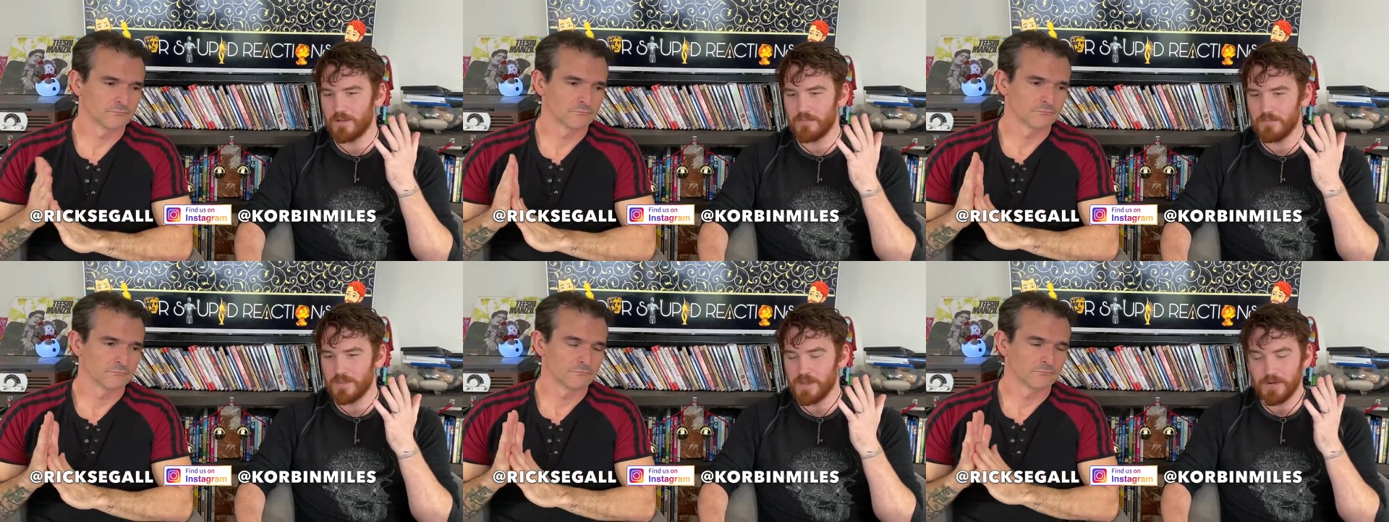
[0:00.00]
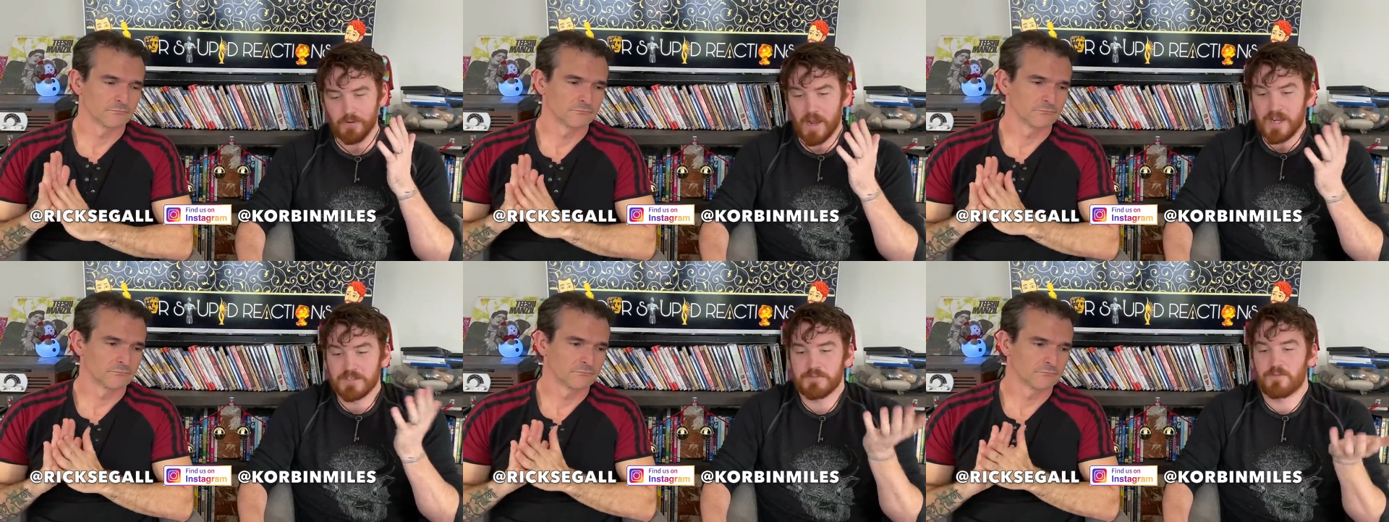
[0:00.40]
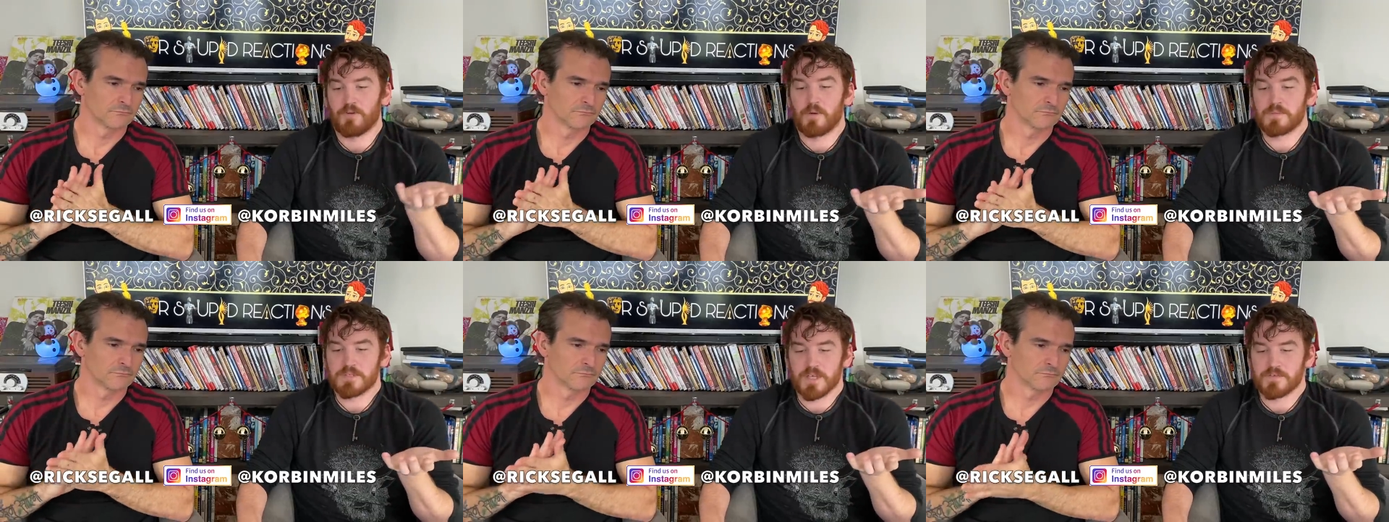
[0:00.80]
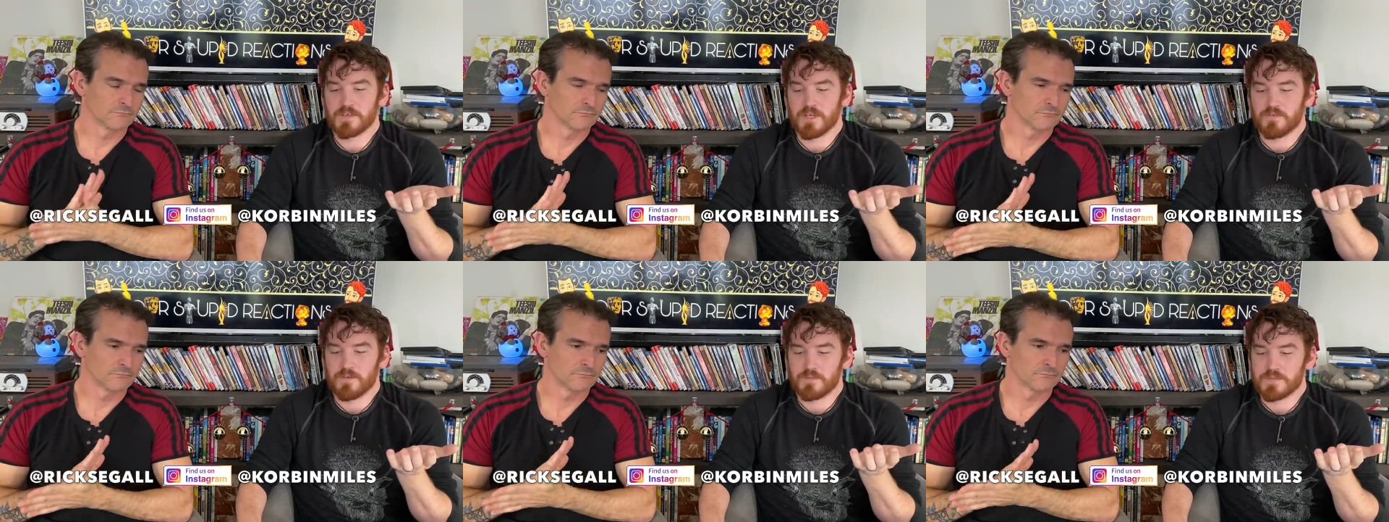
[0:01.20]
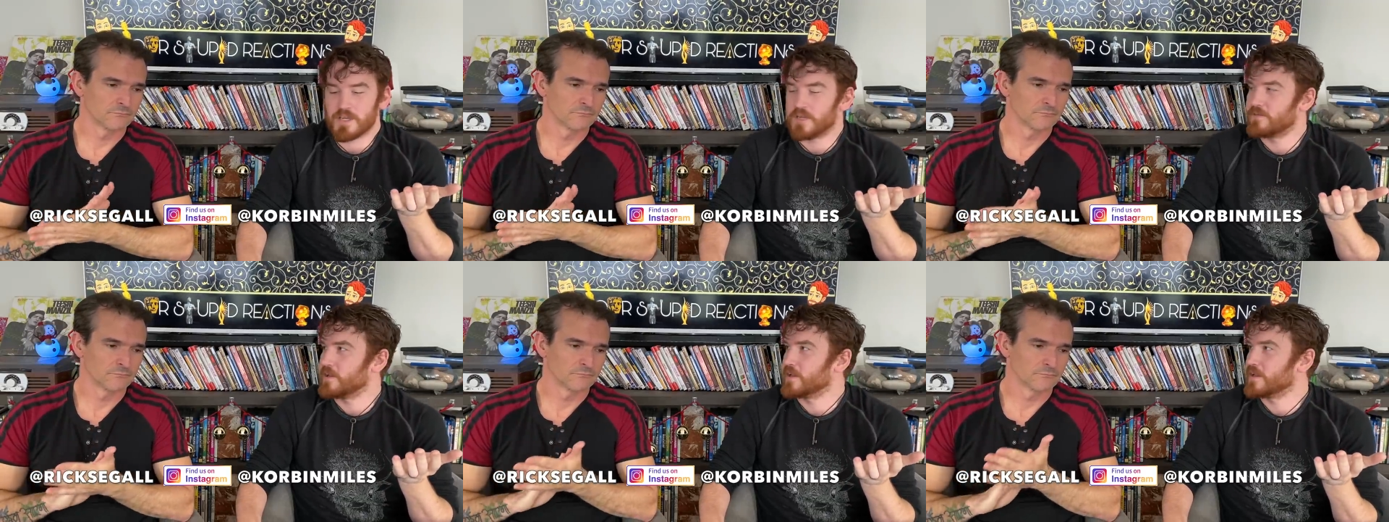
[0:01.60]
Speaker 1: the greatest performance I've seen from
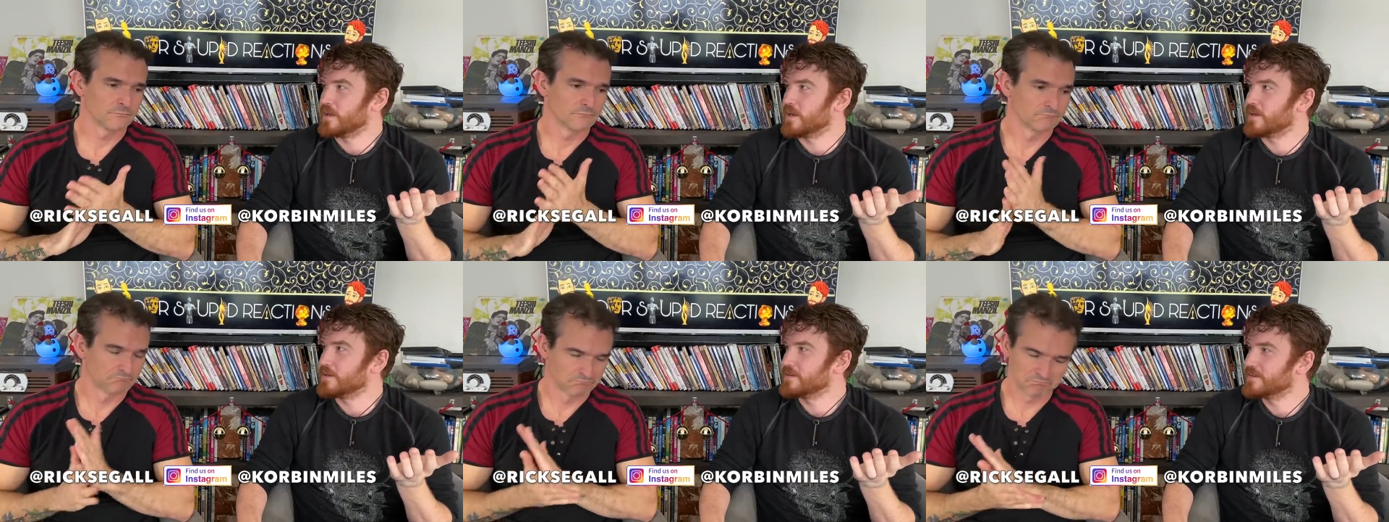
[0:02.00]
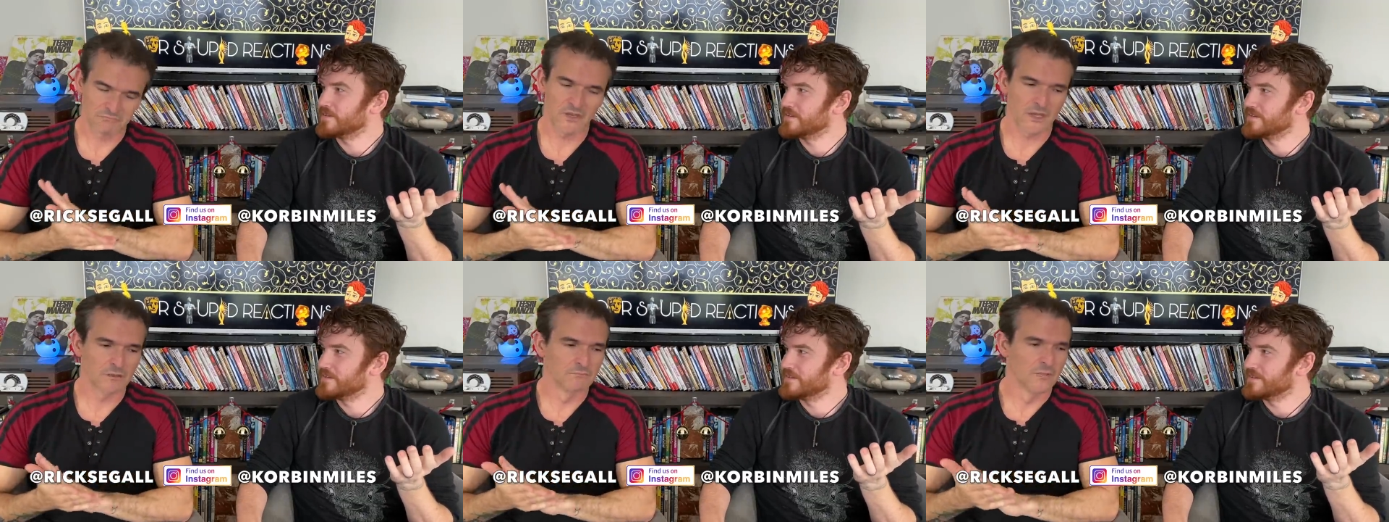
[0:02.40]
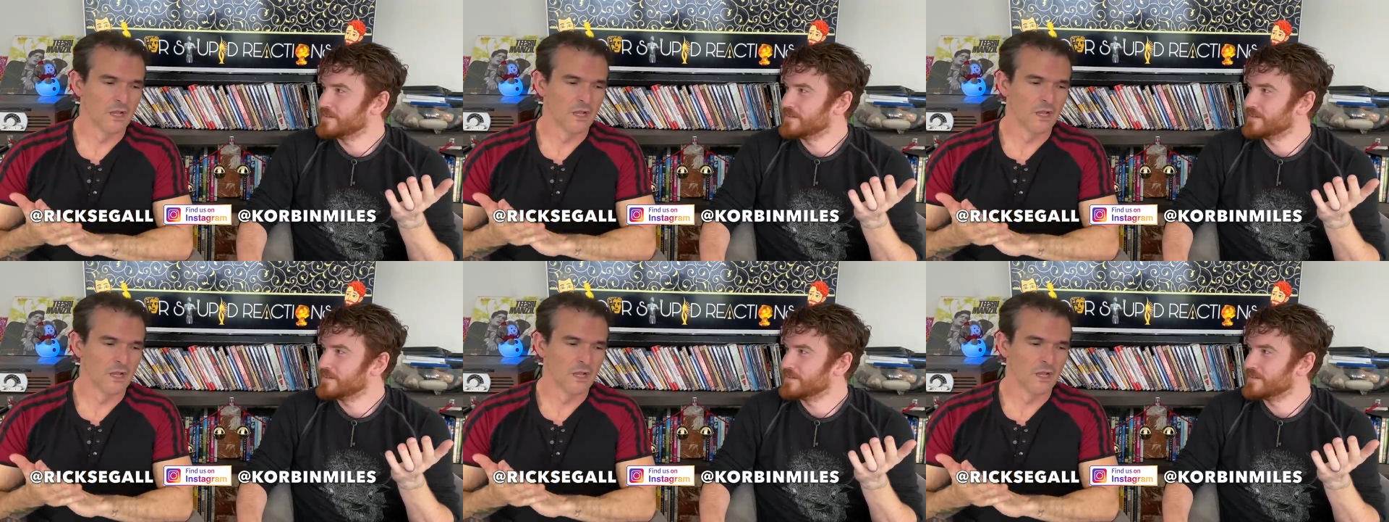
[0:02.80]
Saif Ali Khan. Yeah.